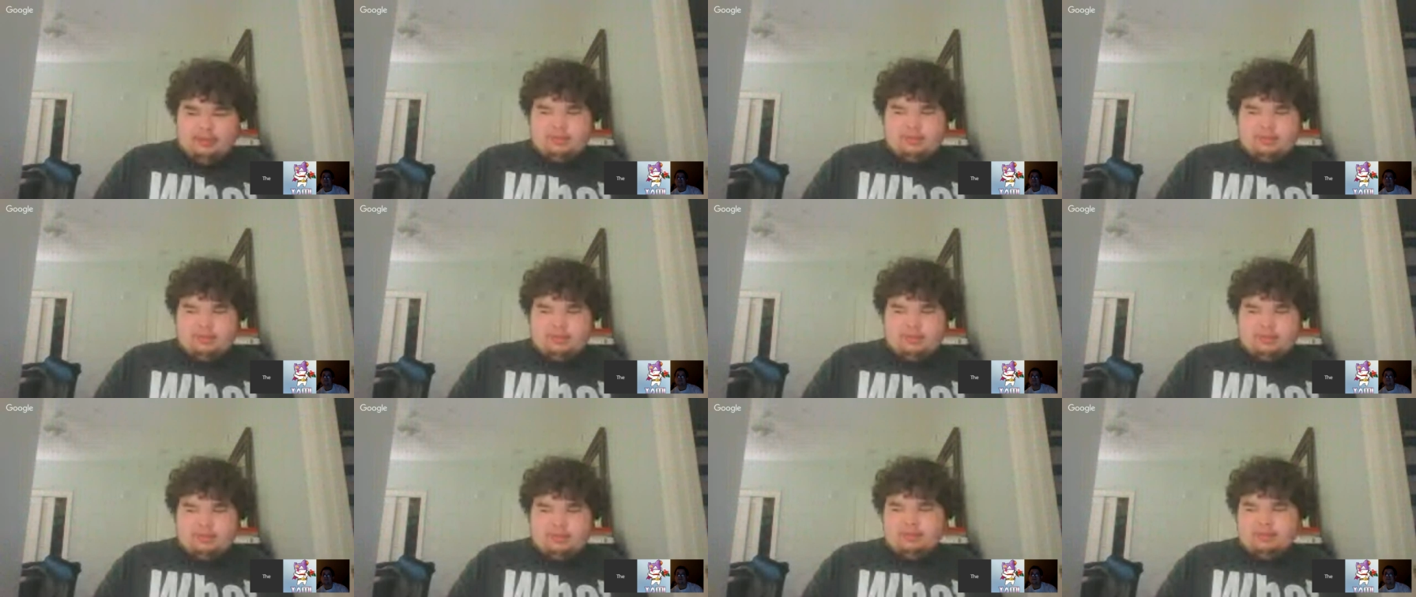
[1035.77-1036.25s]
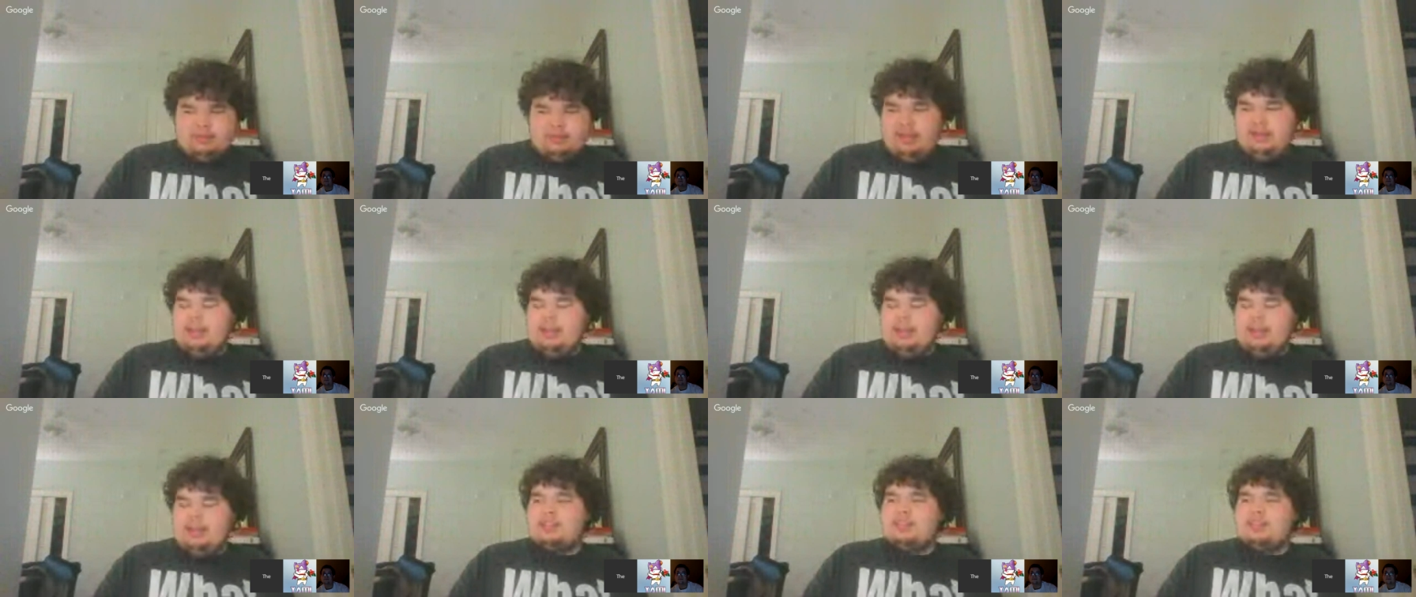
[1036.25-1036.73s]
like he
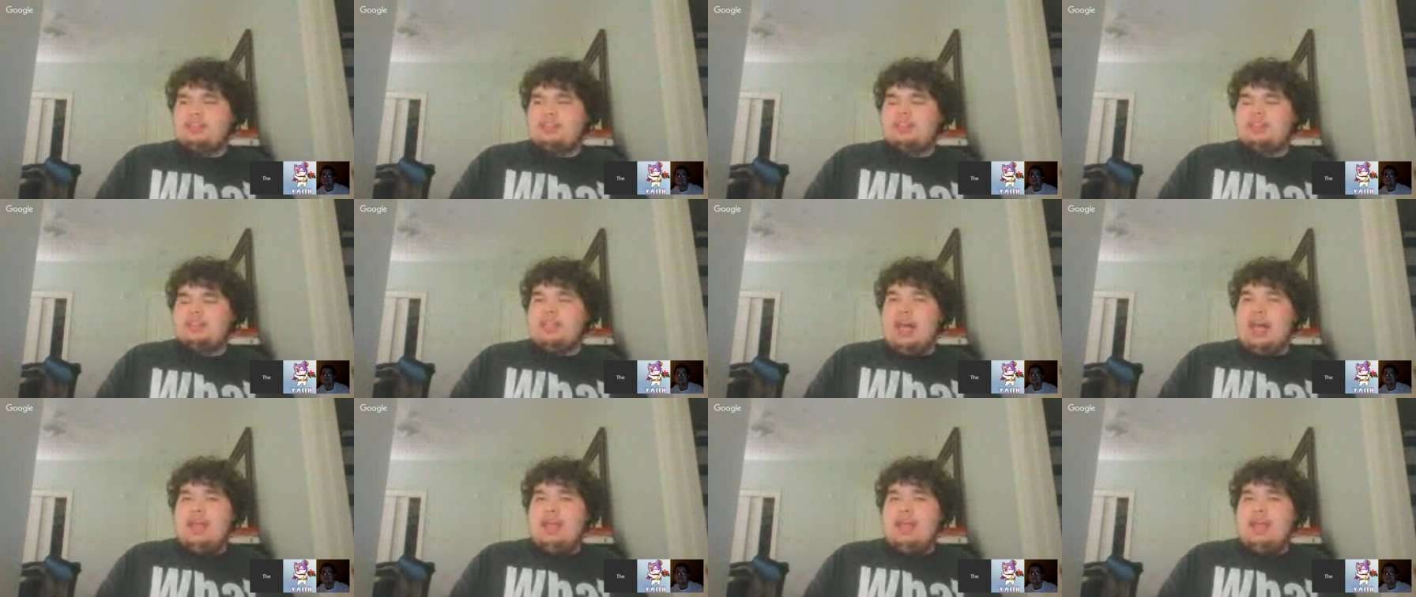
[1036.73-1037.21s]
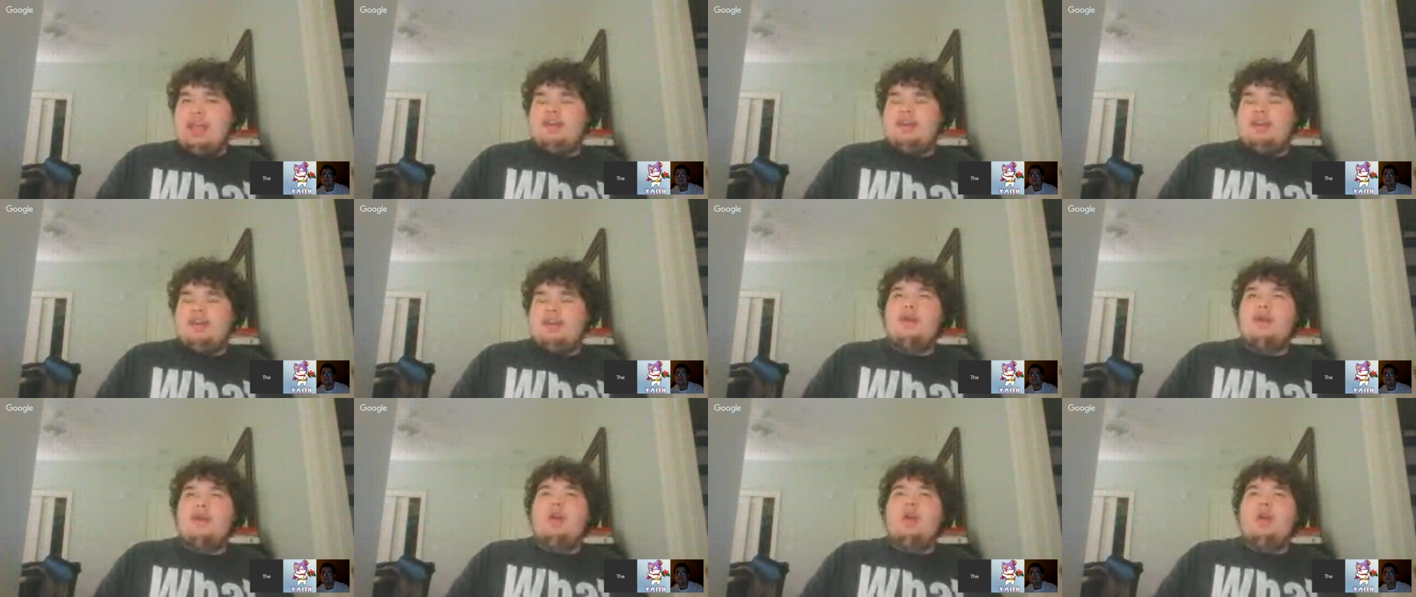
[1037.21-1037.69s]
looks
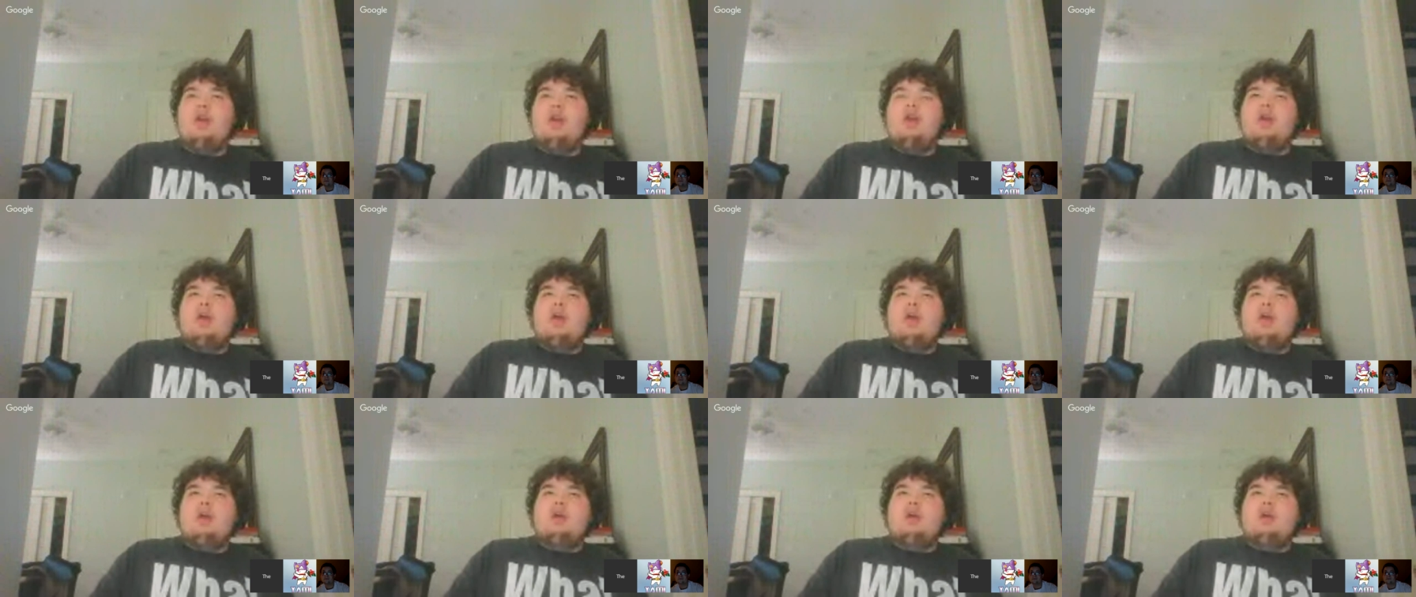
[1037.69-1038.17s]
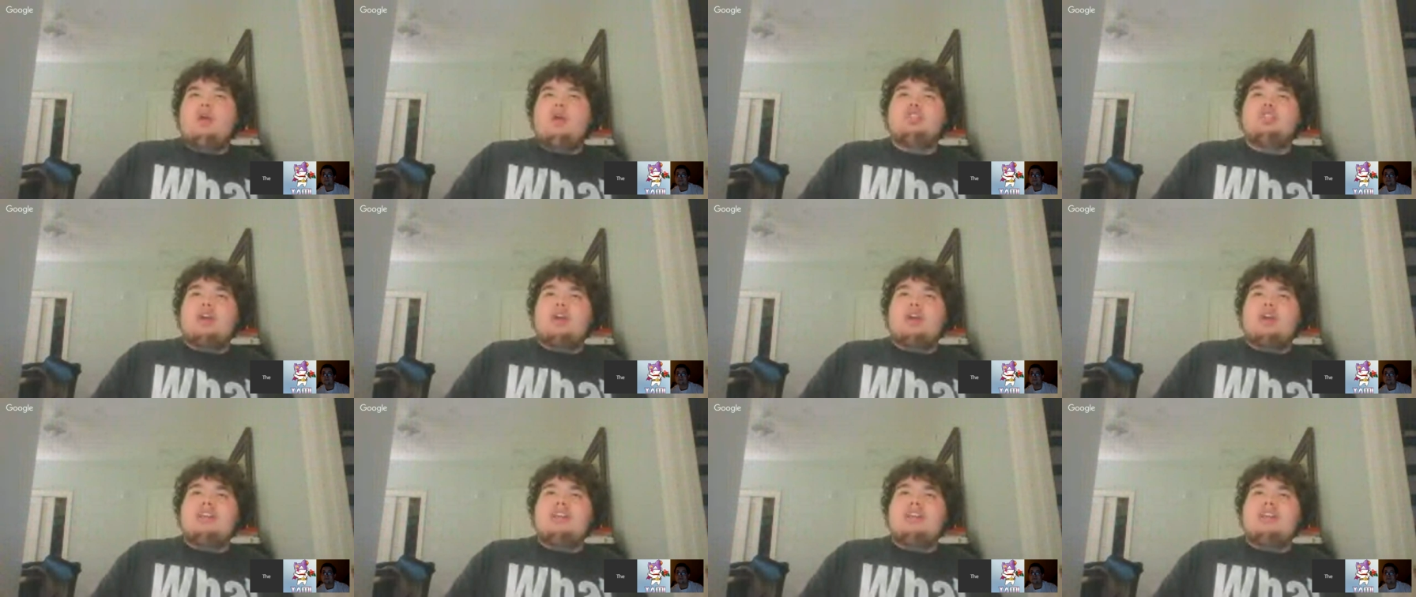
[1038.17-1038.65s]
like
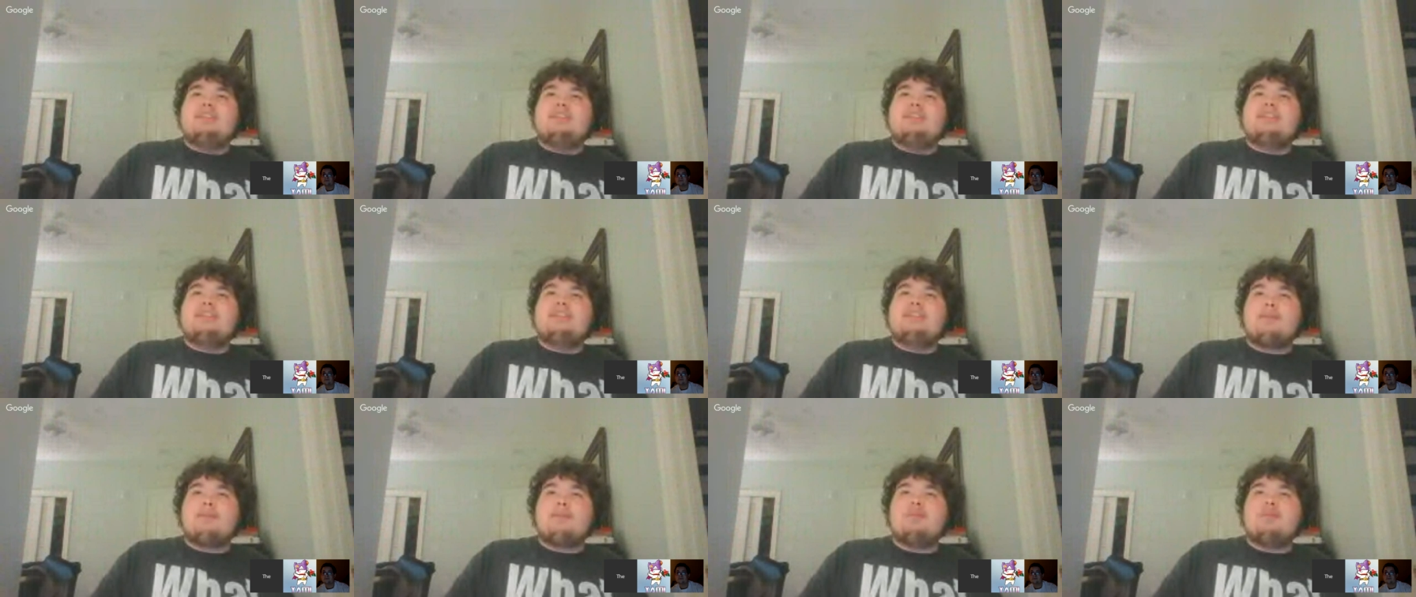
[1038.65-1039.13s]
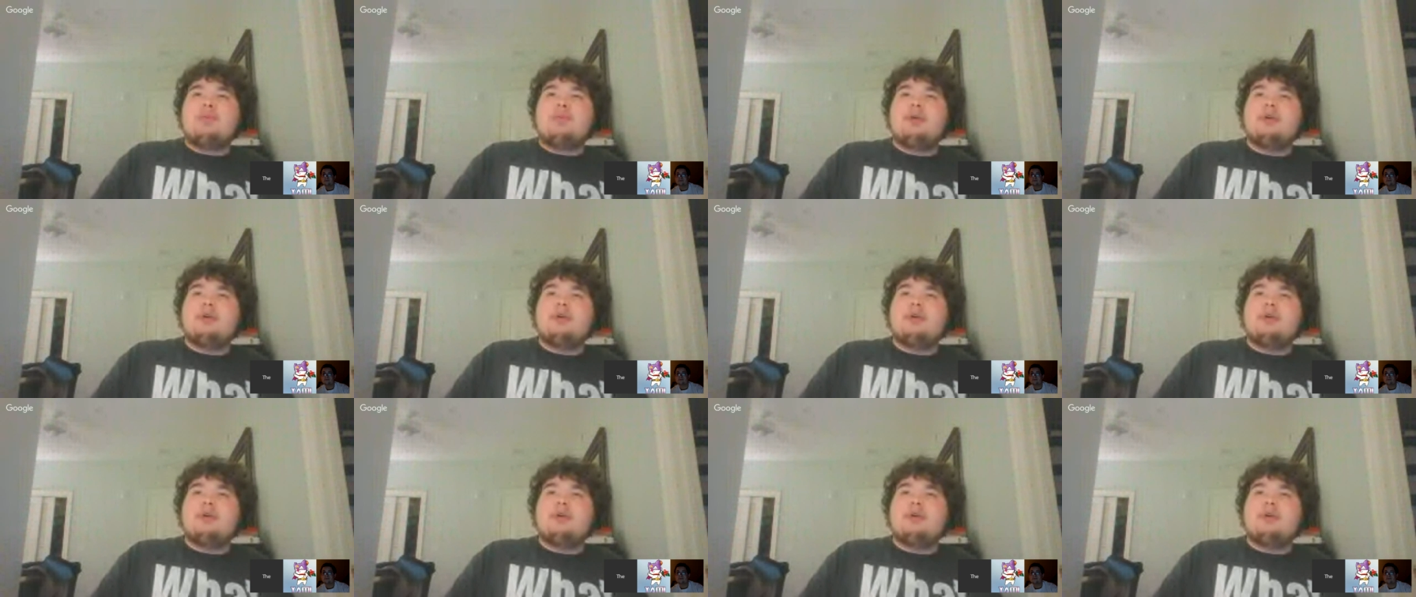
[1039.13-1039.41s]
Johnny Depp